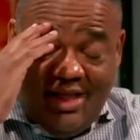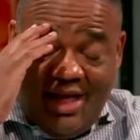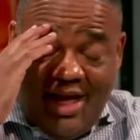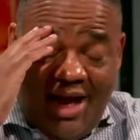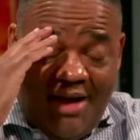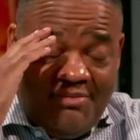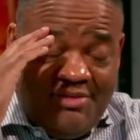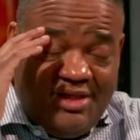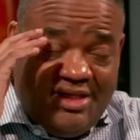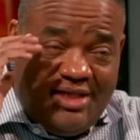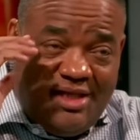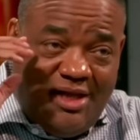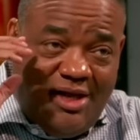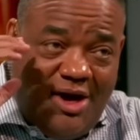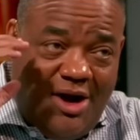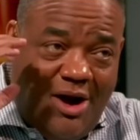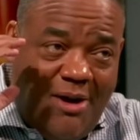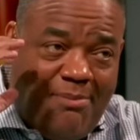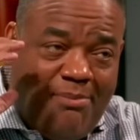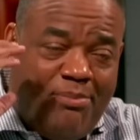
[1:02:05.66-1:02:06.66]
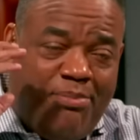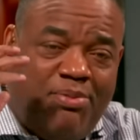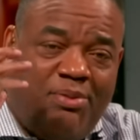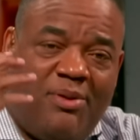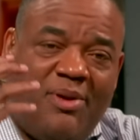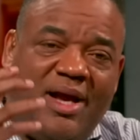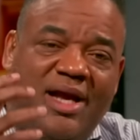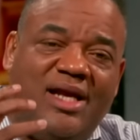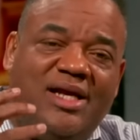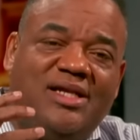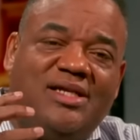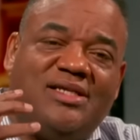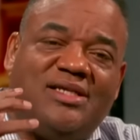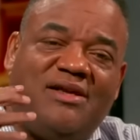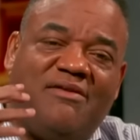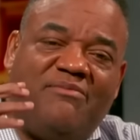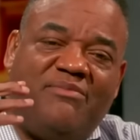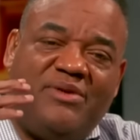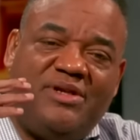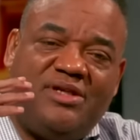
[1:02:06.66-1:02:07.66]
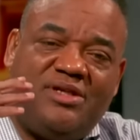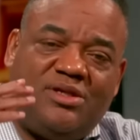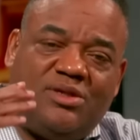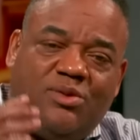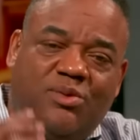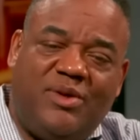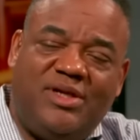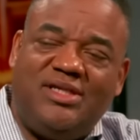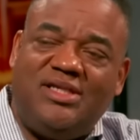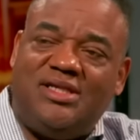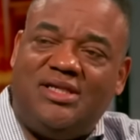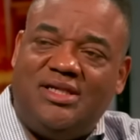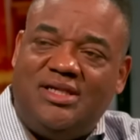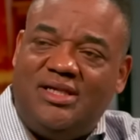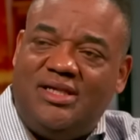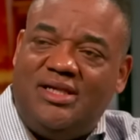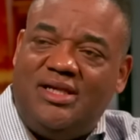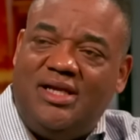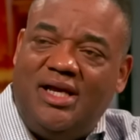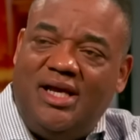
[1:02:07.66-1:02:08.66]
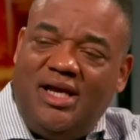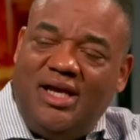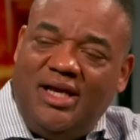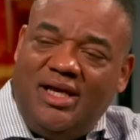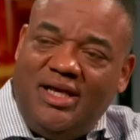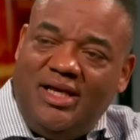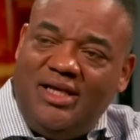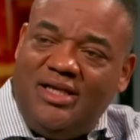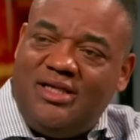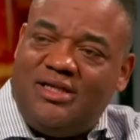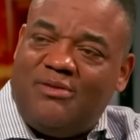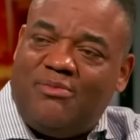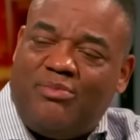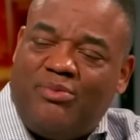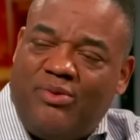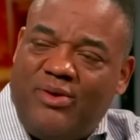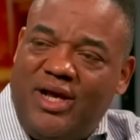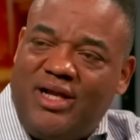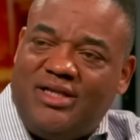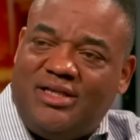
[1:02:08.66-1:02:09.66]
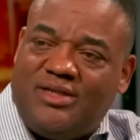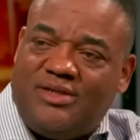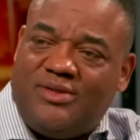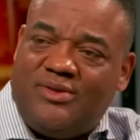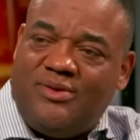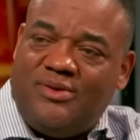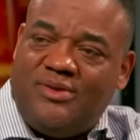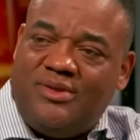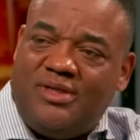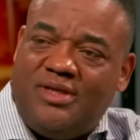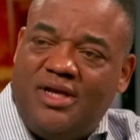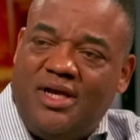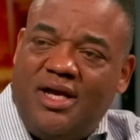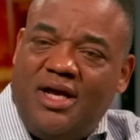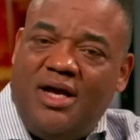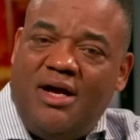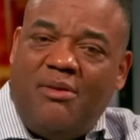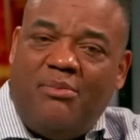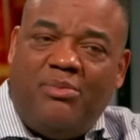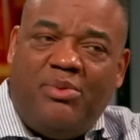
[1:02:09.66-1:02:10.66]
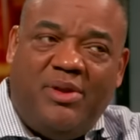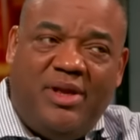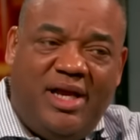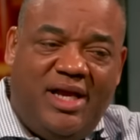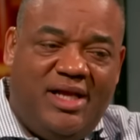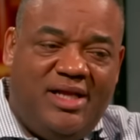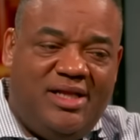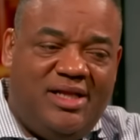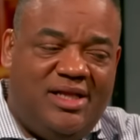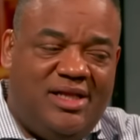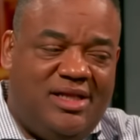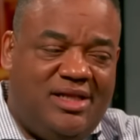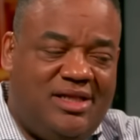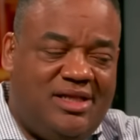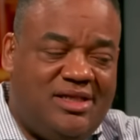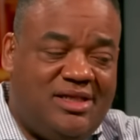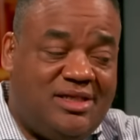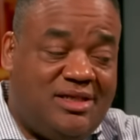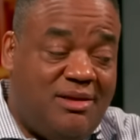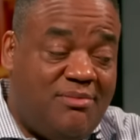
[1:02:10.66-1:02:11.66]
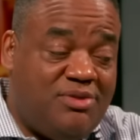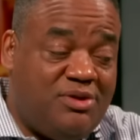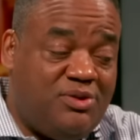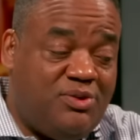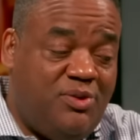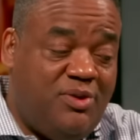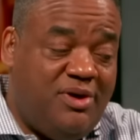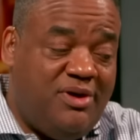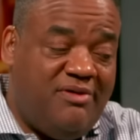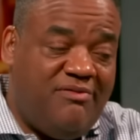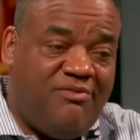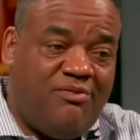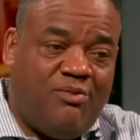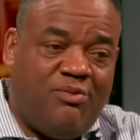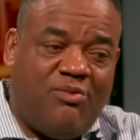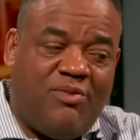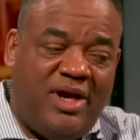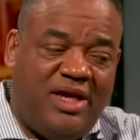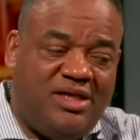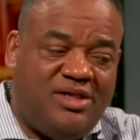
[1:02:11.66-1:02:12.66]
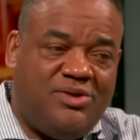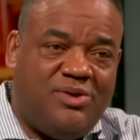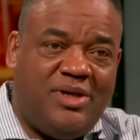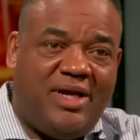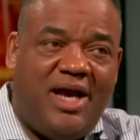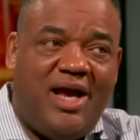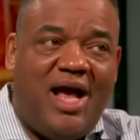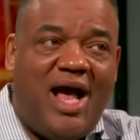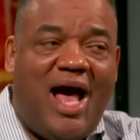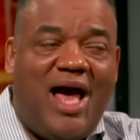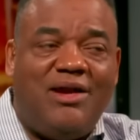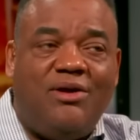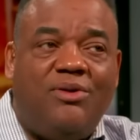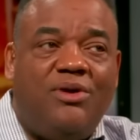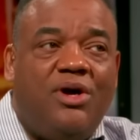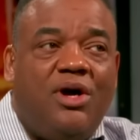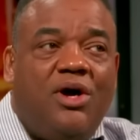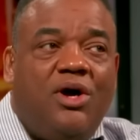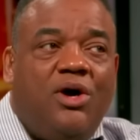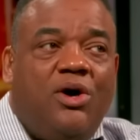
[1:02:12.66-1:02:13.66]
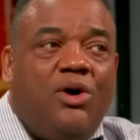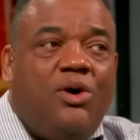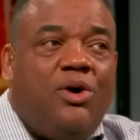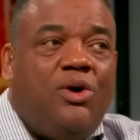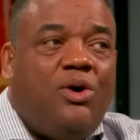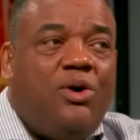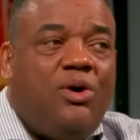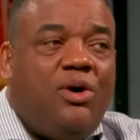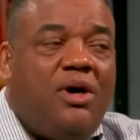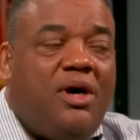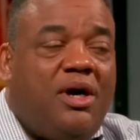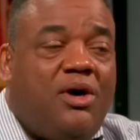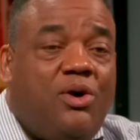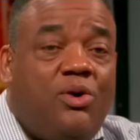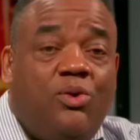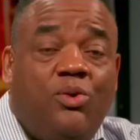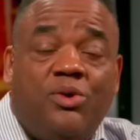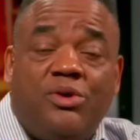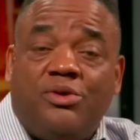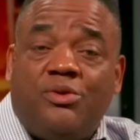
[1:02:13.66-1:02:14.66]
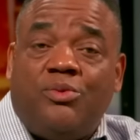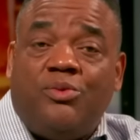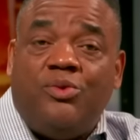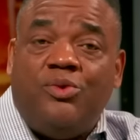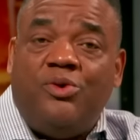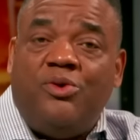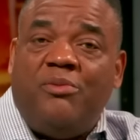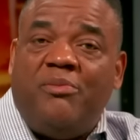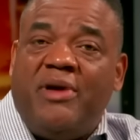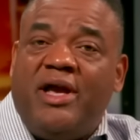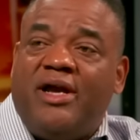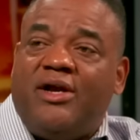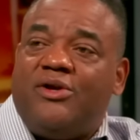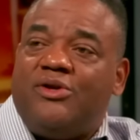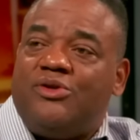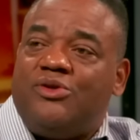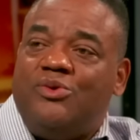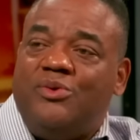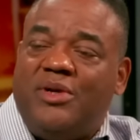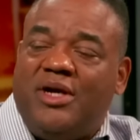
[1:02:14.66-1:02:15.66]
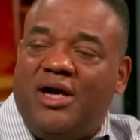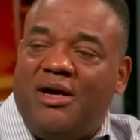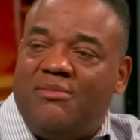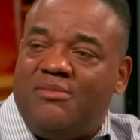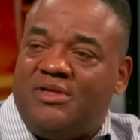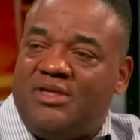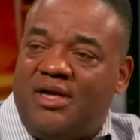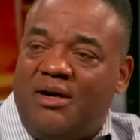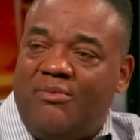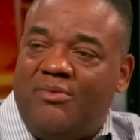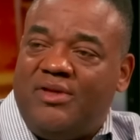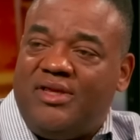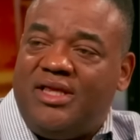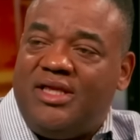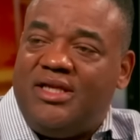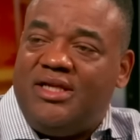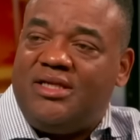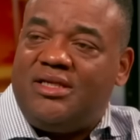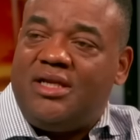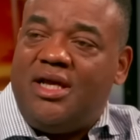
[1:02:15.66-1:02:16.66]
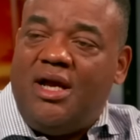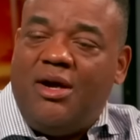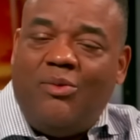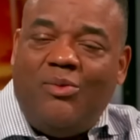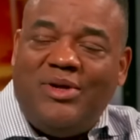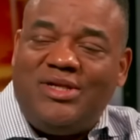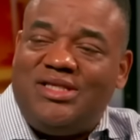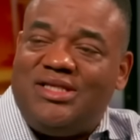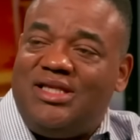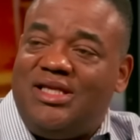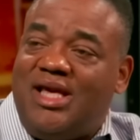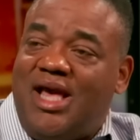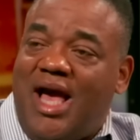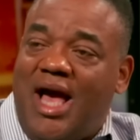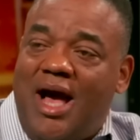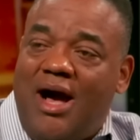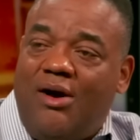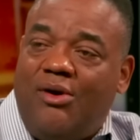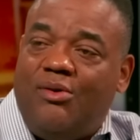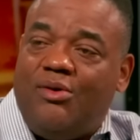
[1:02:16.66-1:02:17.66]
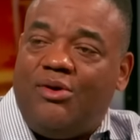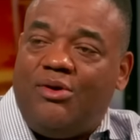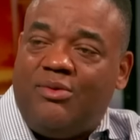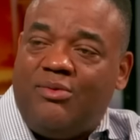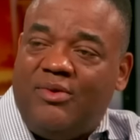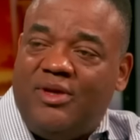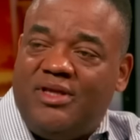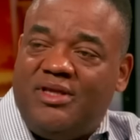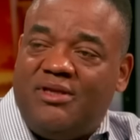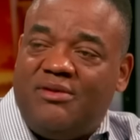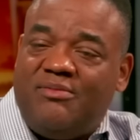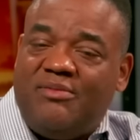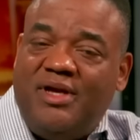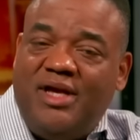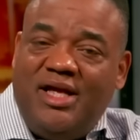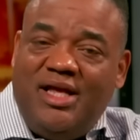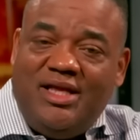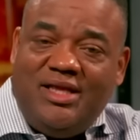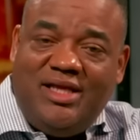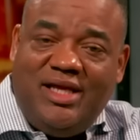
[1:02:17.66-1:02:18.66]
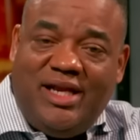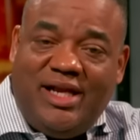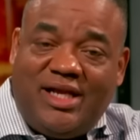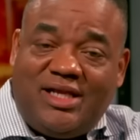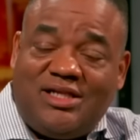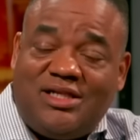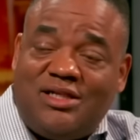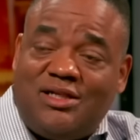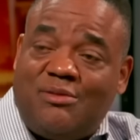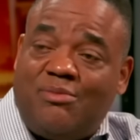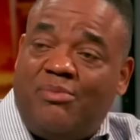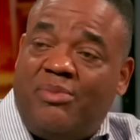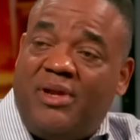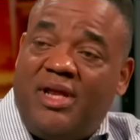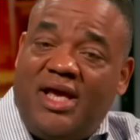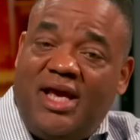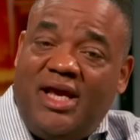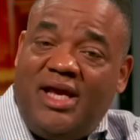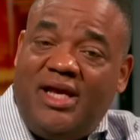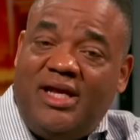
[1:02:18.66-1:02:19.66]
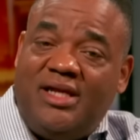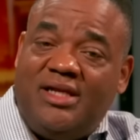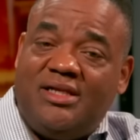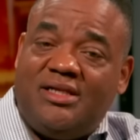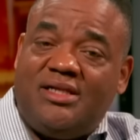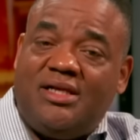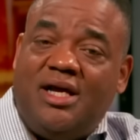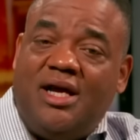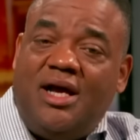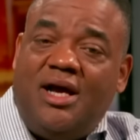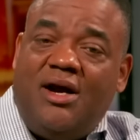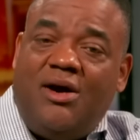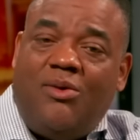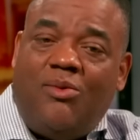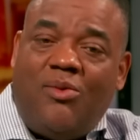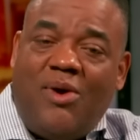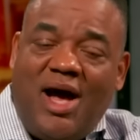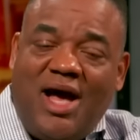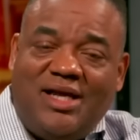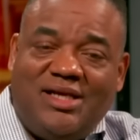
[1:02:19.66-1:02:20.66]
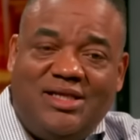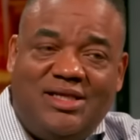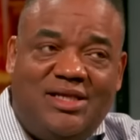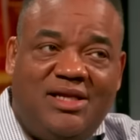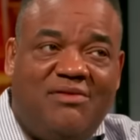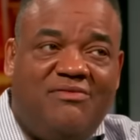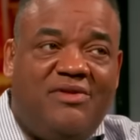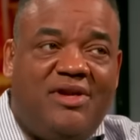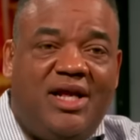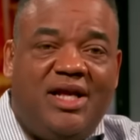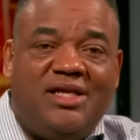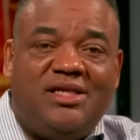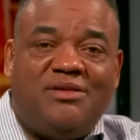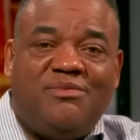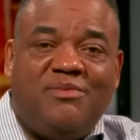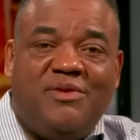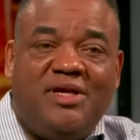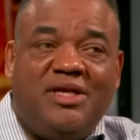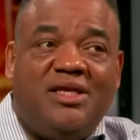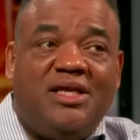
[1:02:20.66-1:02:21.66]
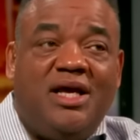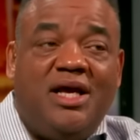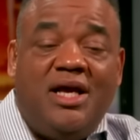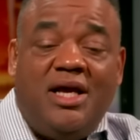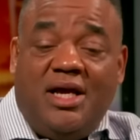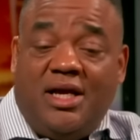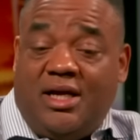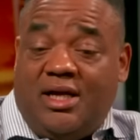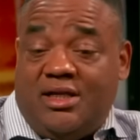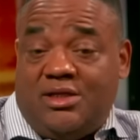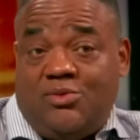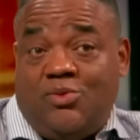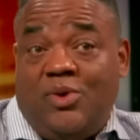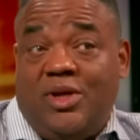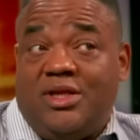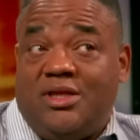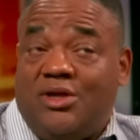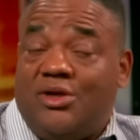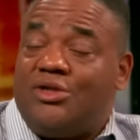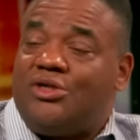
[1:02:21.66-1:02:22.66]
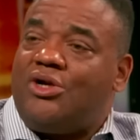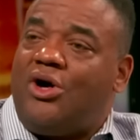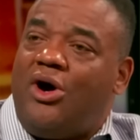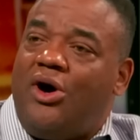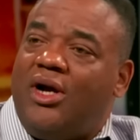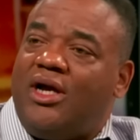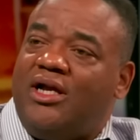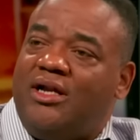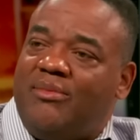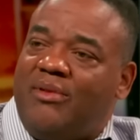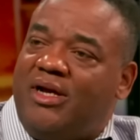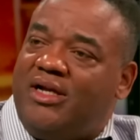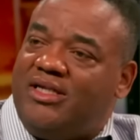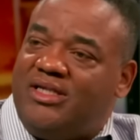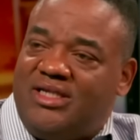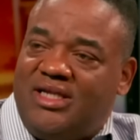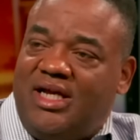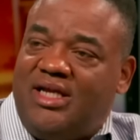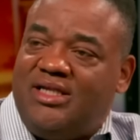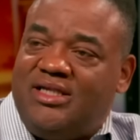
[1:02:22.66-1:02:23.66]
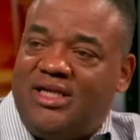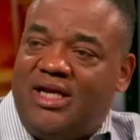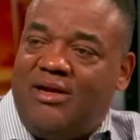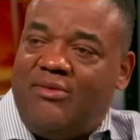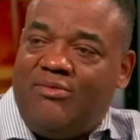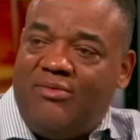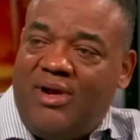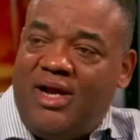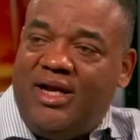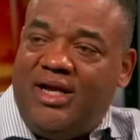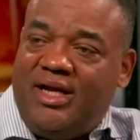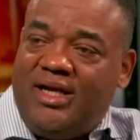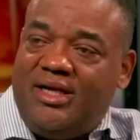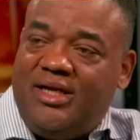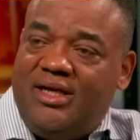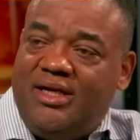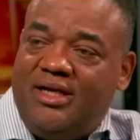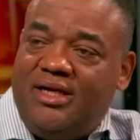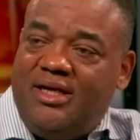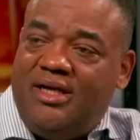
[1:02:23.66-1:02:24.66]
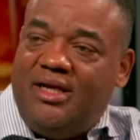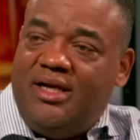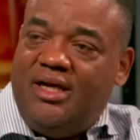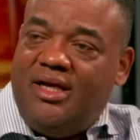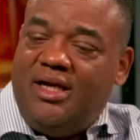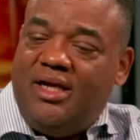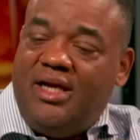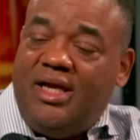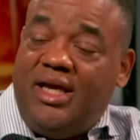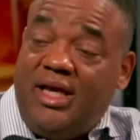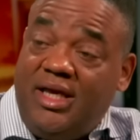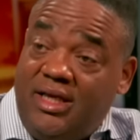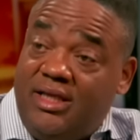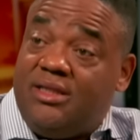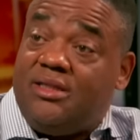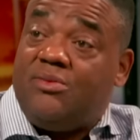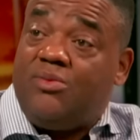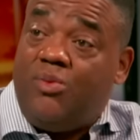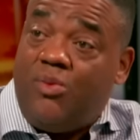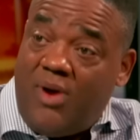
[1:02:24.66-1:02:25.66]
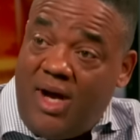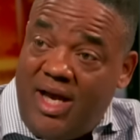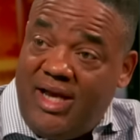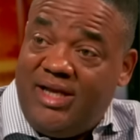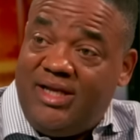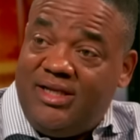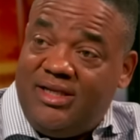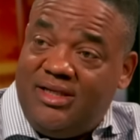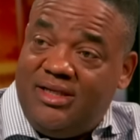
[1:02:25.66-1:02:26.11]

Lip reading: our brains have been twisted into pretzels playing some sort of racial game. Who are the rule makers? Who comes up with this? What's the algorithm that explains why Stephen A. Smith, because they're talking about J.J. Redick. He's white.